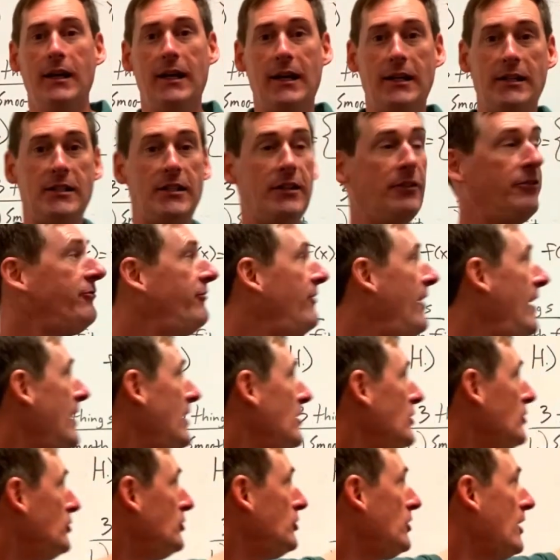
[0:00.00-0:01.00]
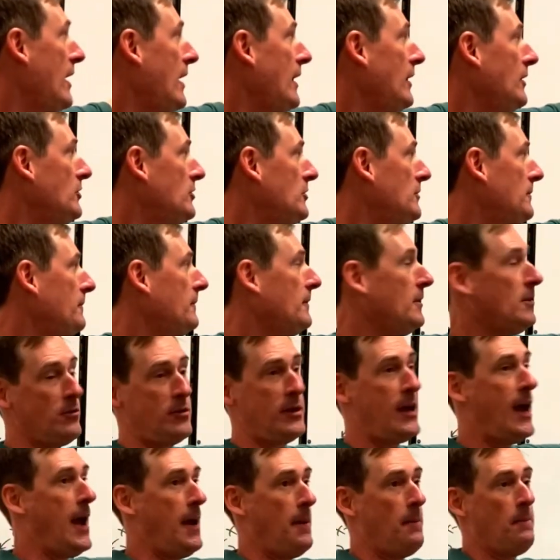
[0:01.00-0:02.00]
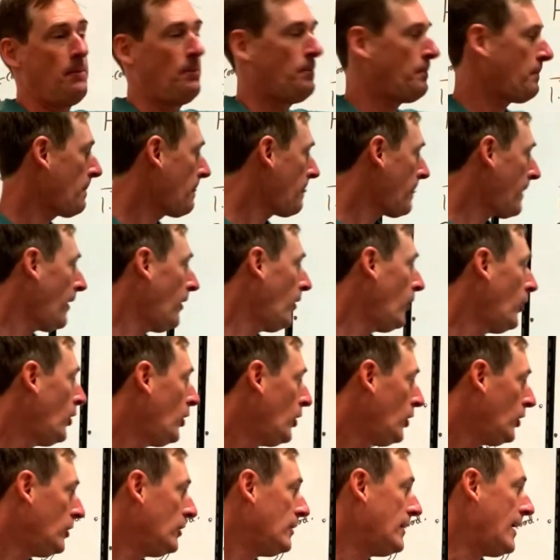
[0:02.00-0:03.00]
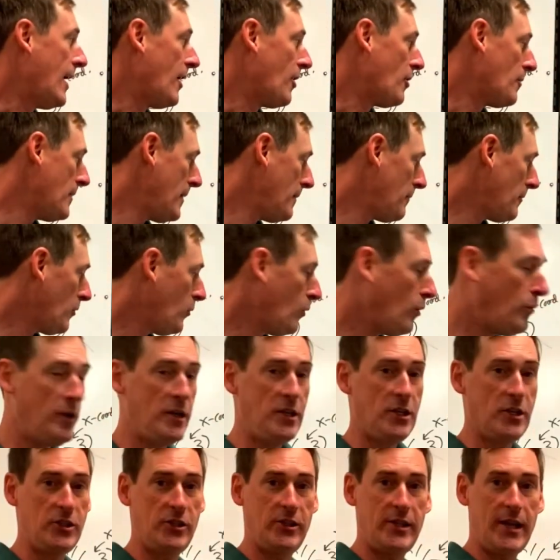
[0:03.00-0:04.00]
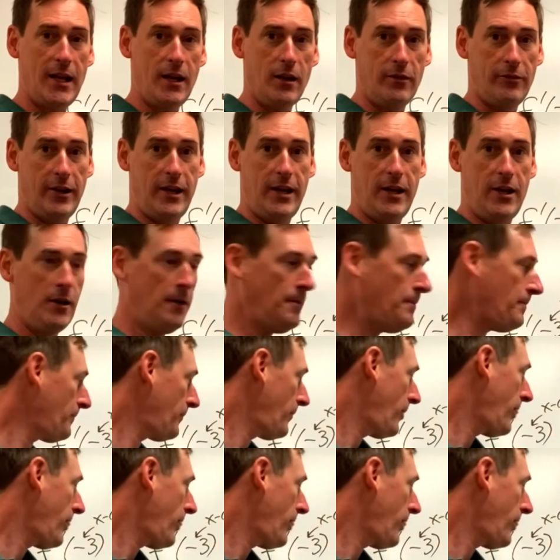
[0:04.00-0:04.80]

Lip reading: It's the phase change. Okay. Now remember what we just said over here?